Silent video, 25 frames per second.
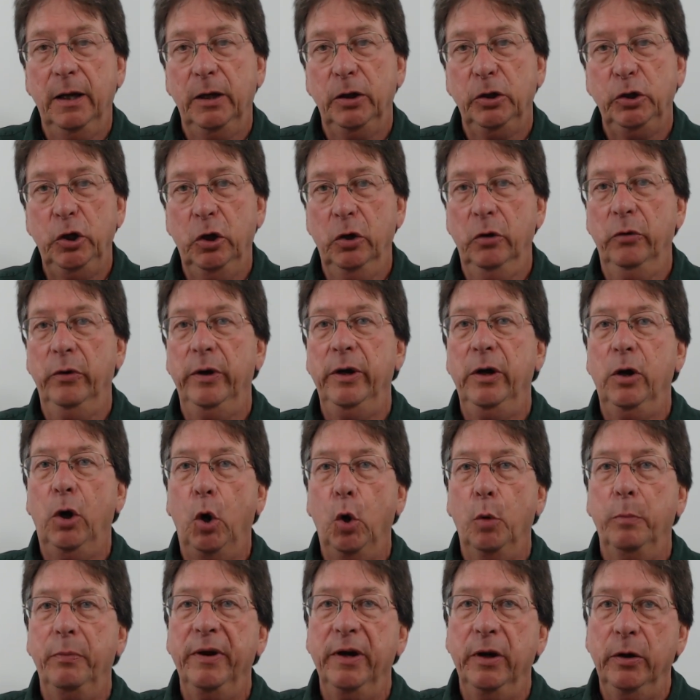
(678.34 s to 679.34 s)
You're in
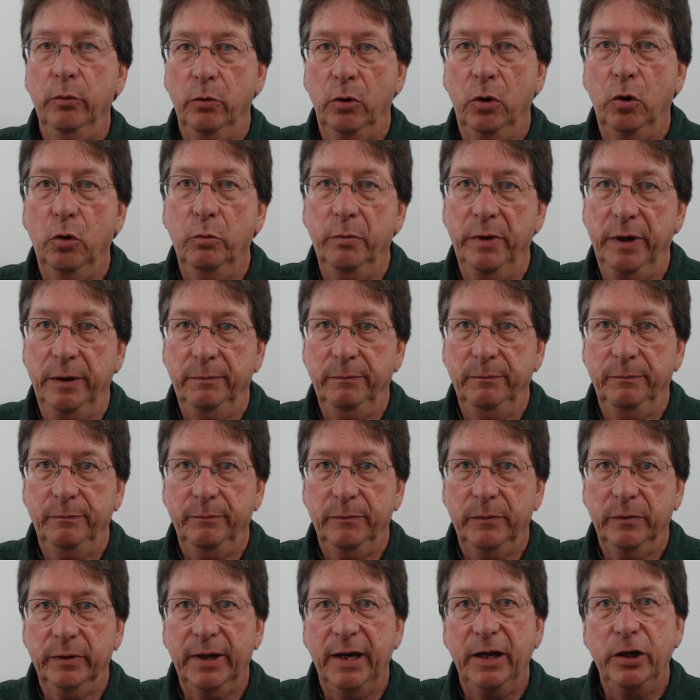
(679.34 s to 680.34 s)
open enrollment.
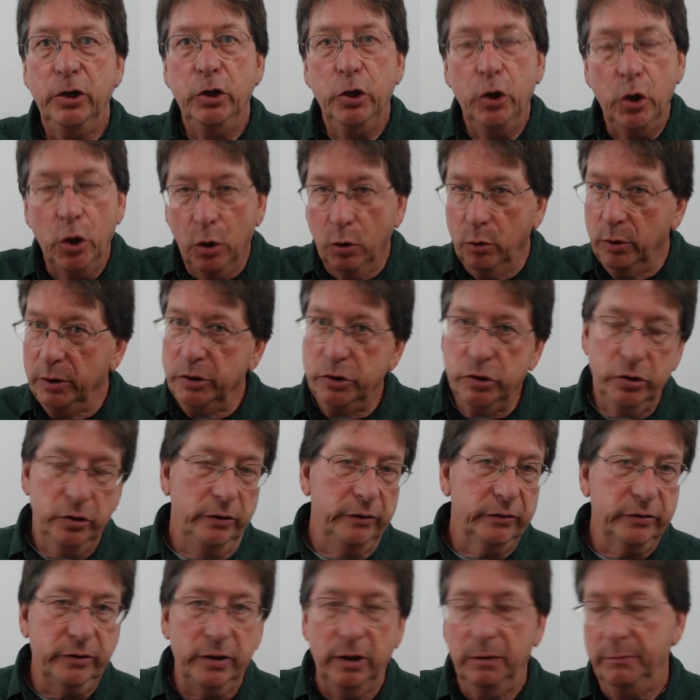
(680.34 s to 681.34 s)
Okay? No
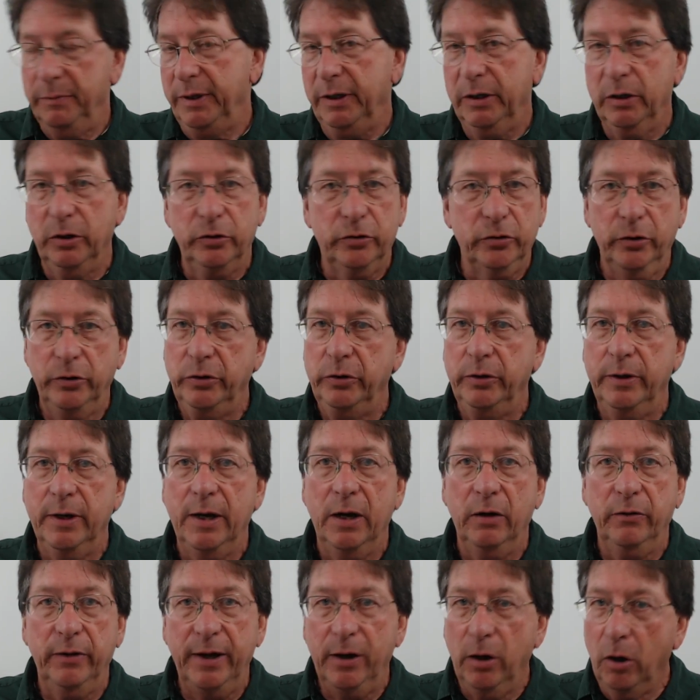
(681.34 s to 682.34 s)
insurance company can turn you
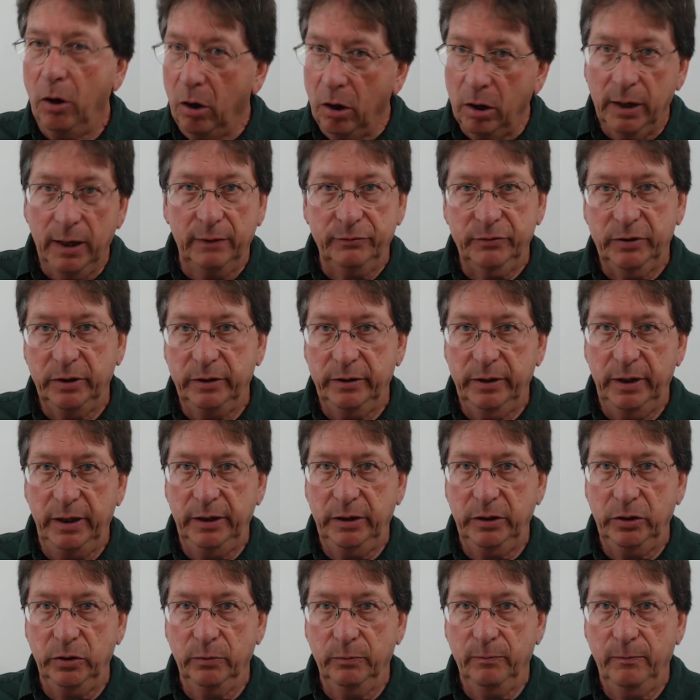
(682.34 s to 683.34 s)
down. They all have to
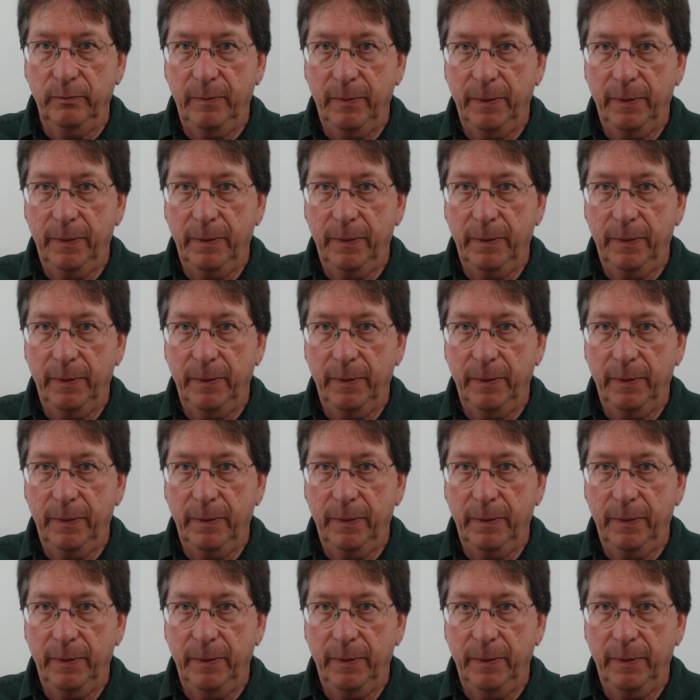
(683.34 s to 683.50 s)
take you.